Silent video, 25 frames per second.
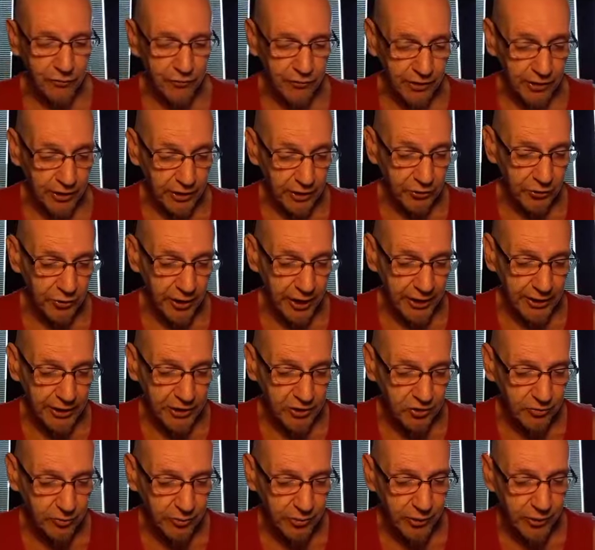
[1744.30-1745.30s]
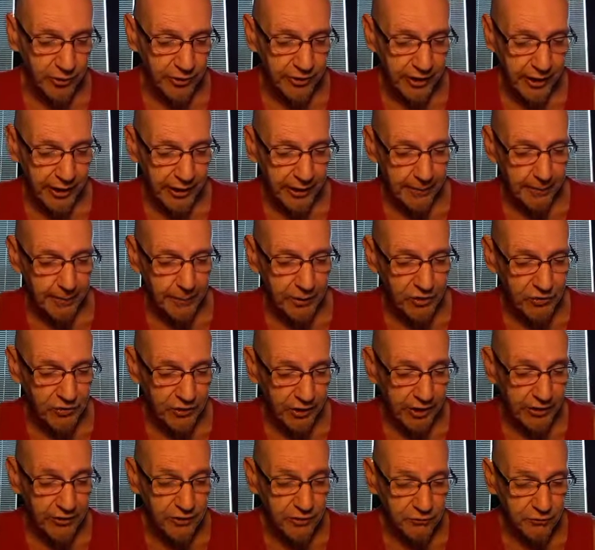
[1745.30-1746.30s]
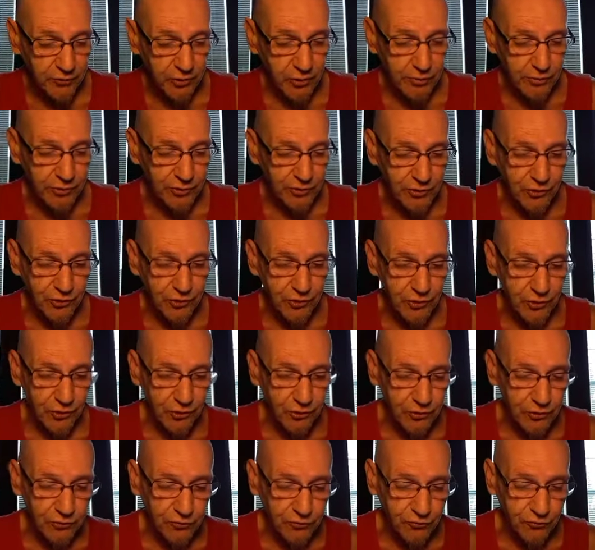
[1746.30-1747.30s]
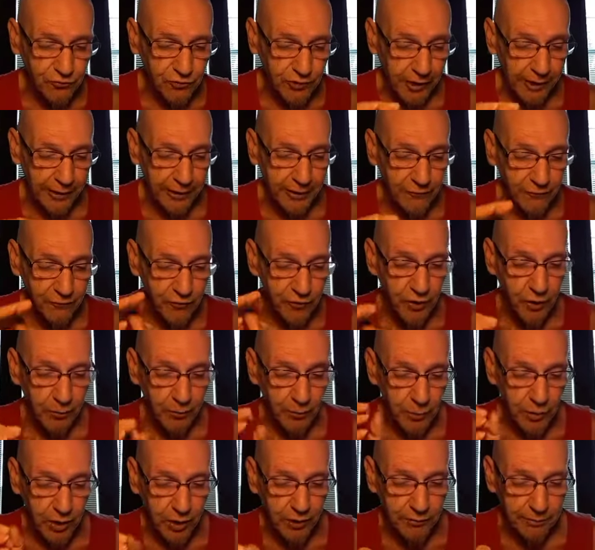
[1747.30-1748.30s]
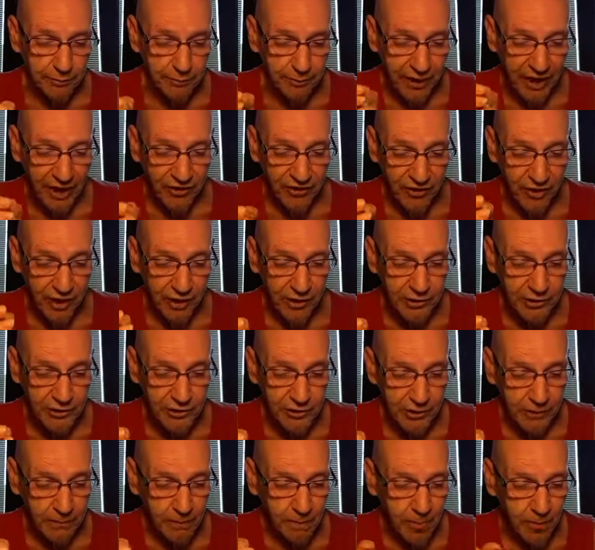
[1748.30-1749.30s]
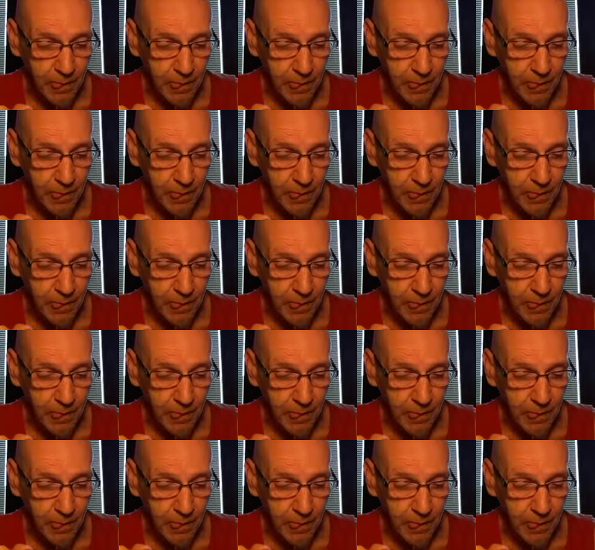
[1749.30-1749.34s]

of the interactions between cannabis and the pharmaceuticals taken for their pathology.